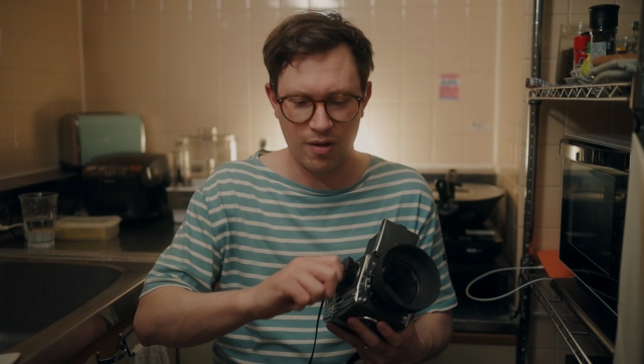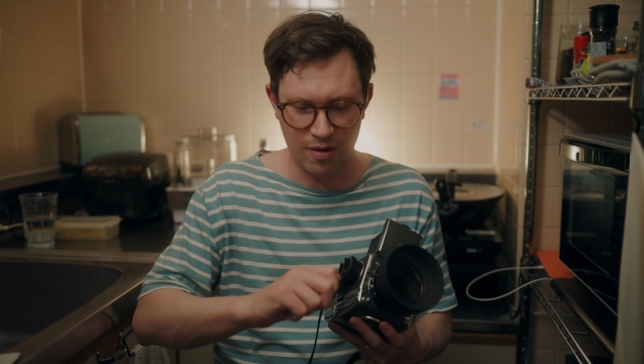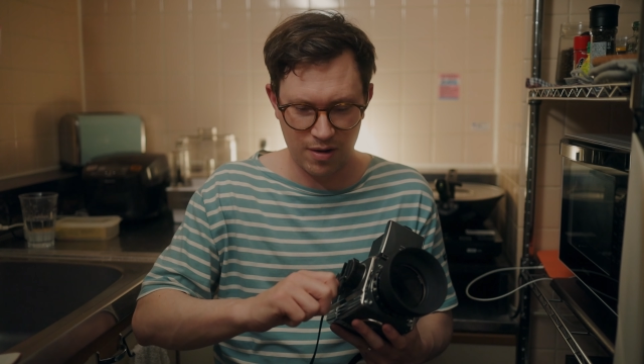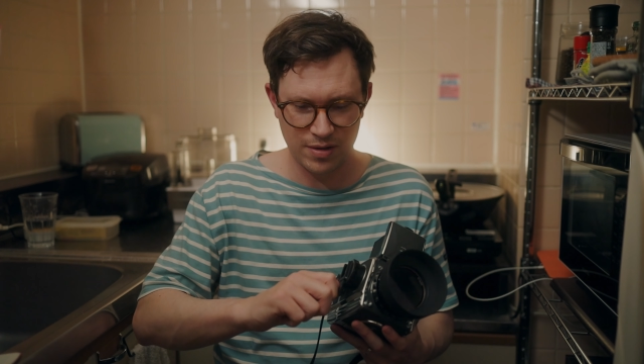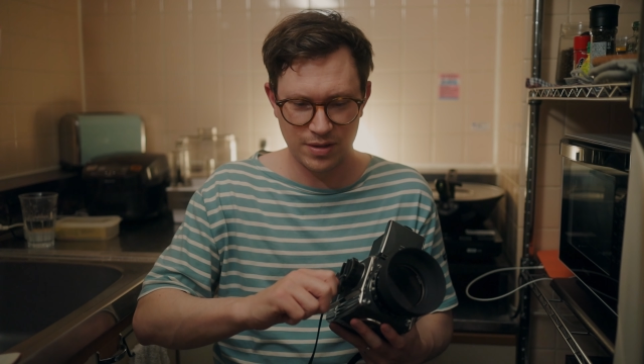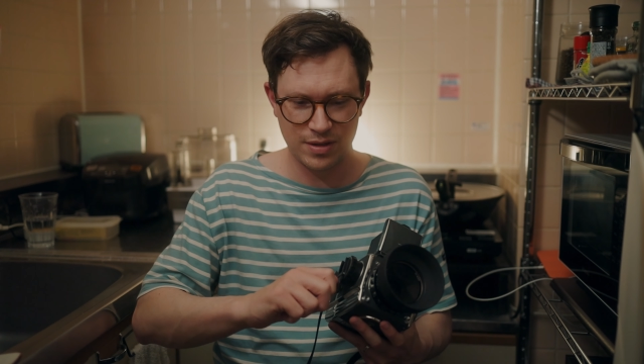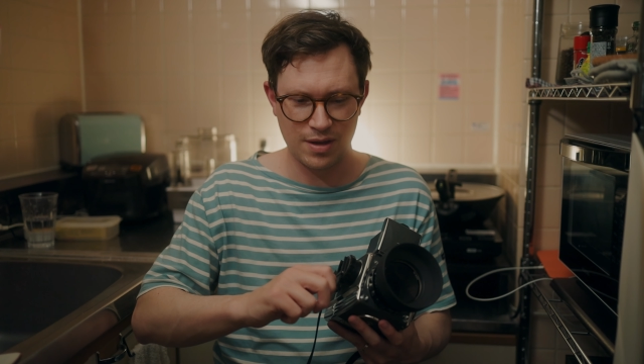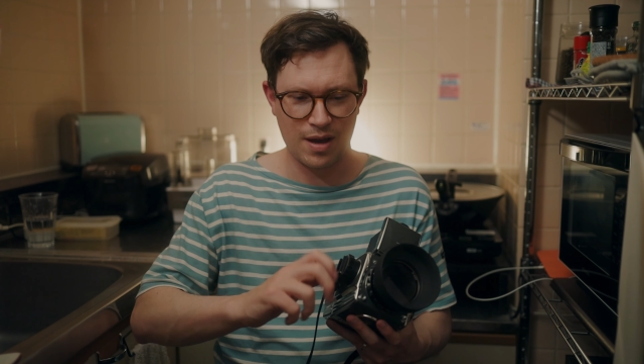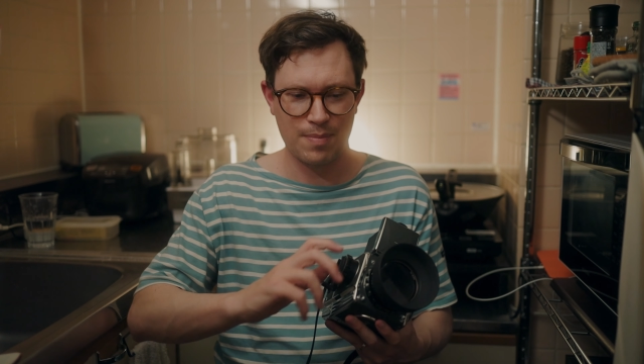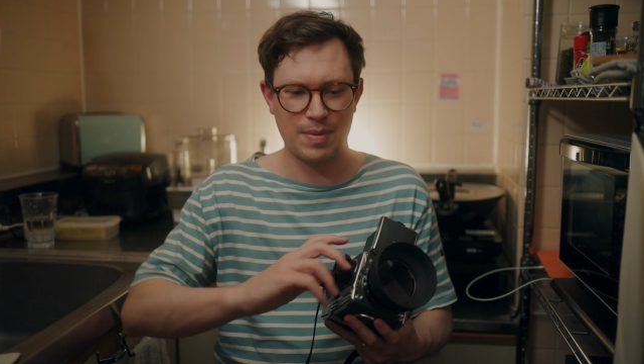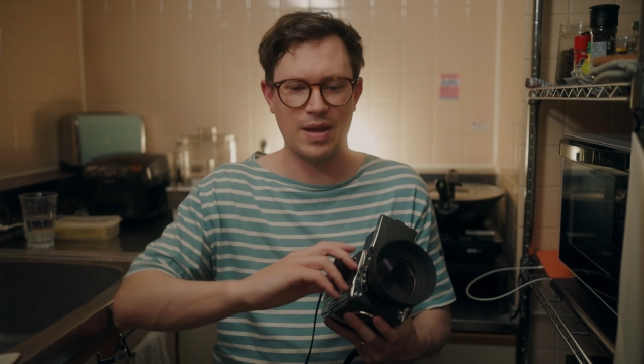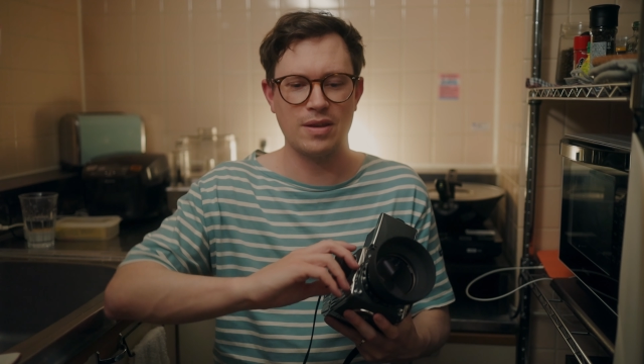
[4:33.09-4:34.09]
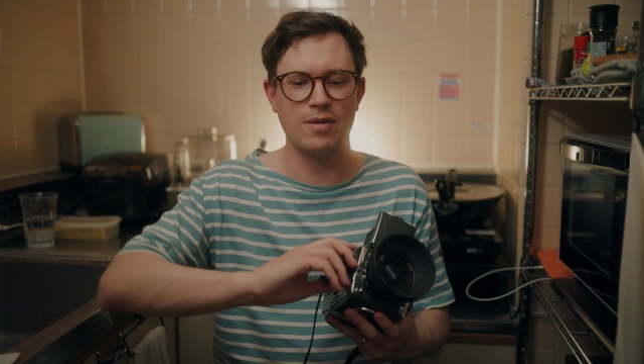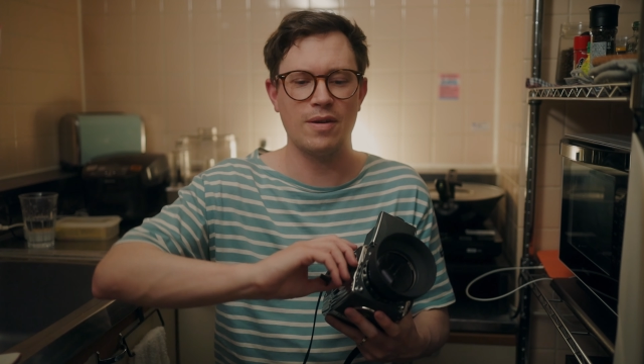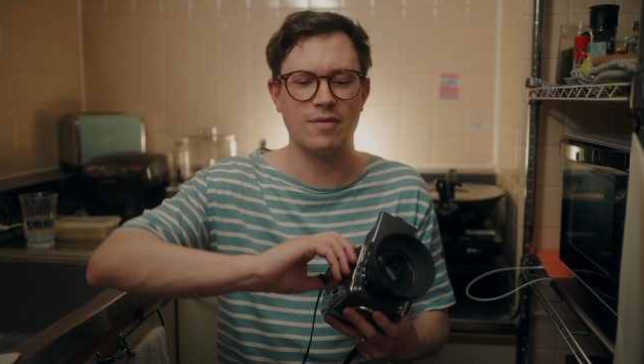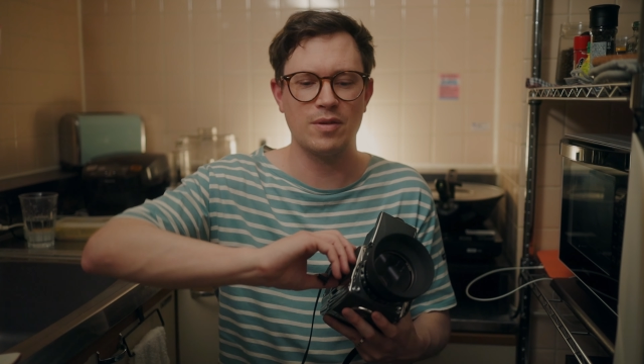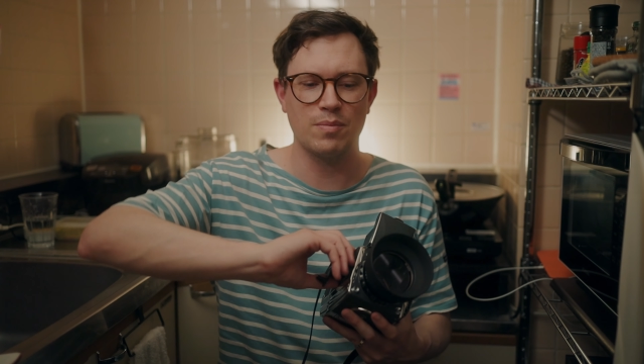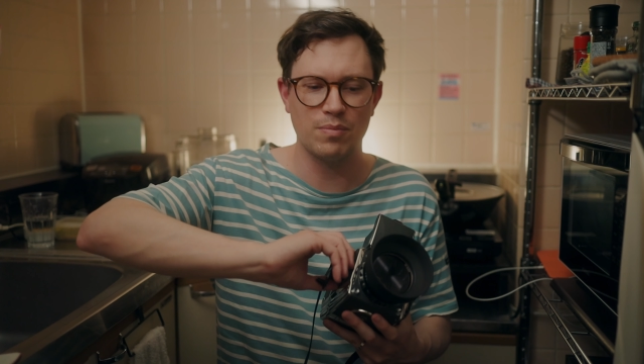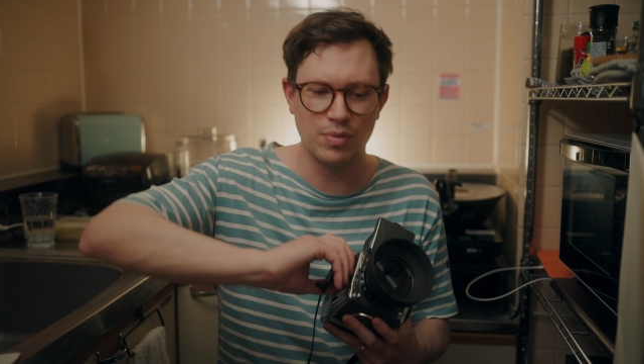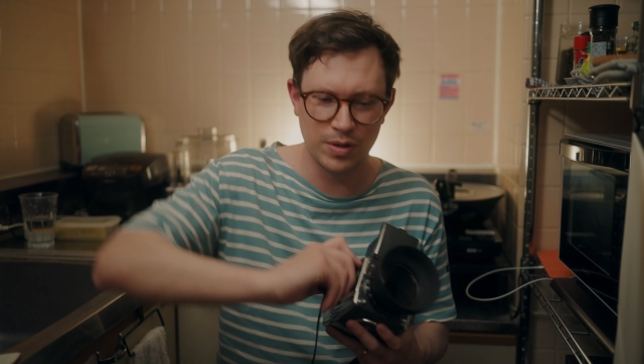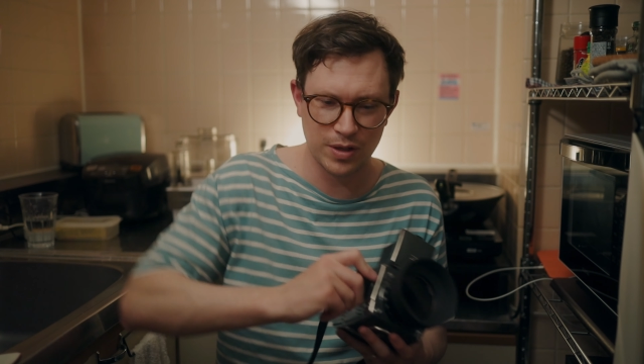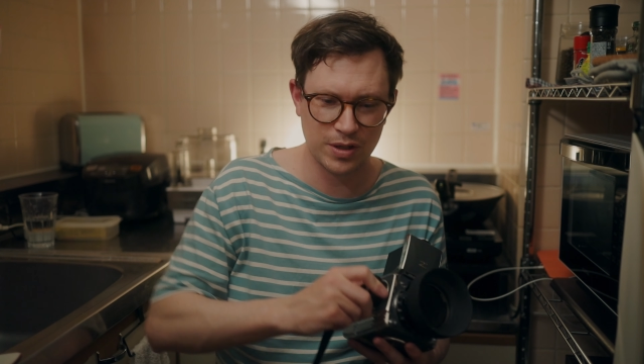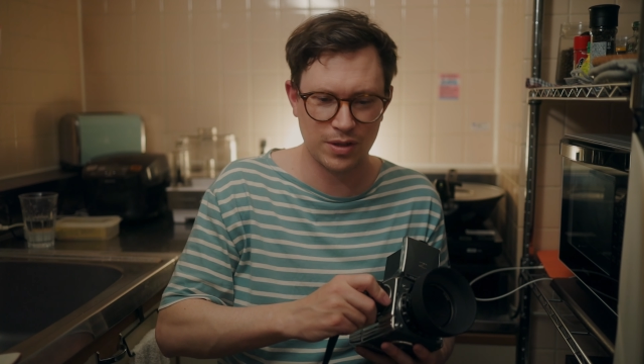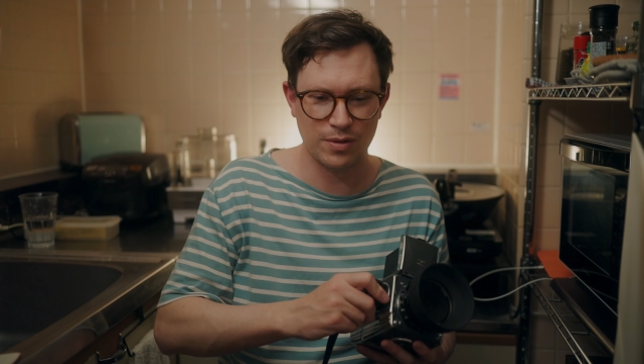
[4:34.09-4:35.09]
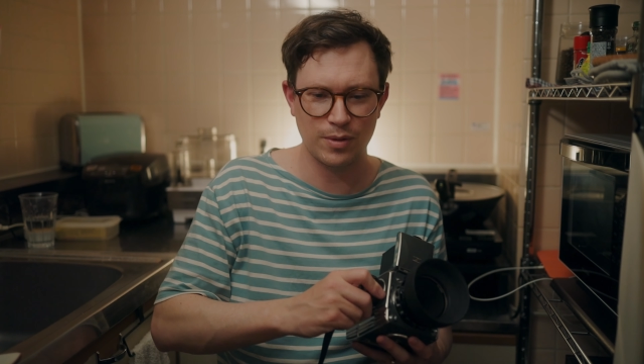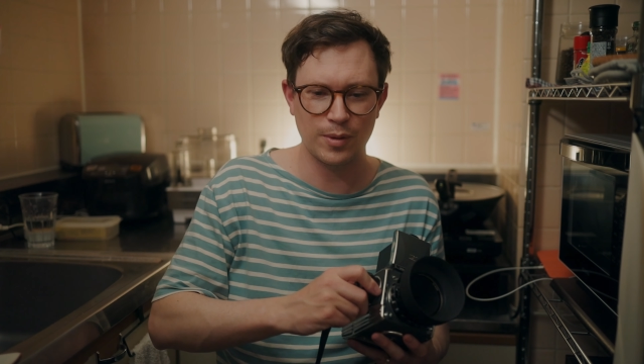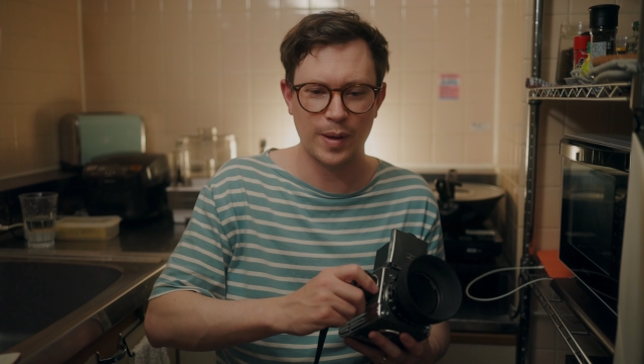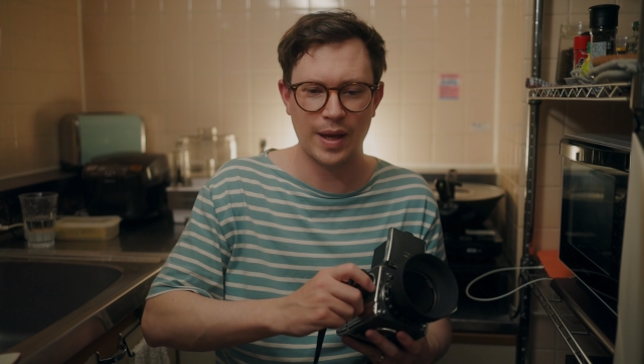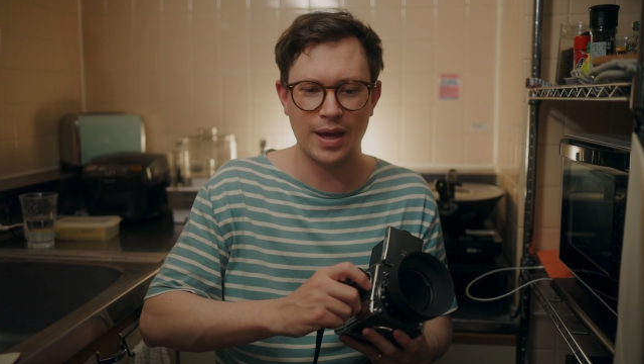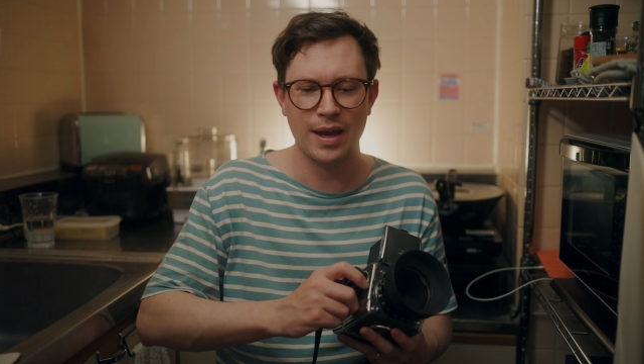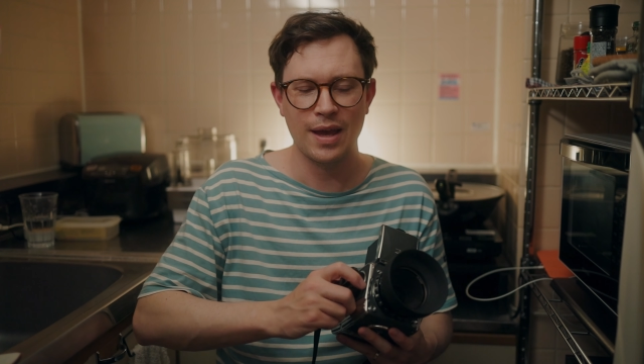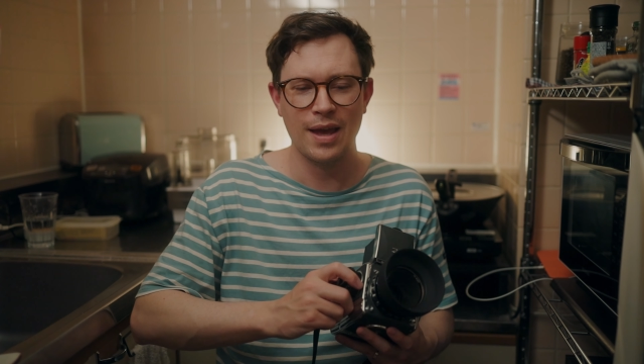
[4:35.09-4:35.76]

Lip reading: hard stop and you have to push through it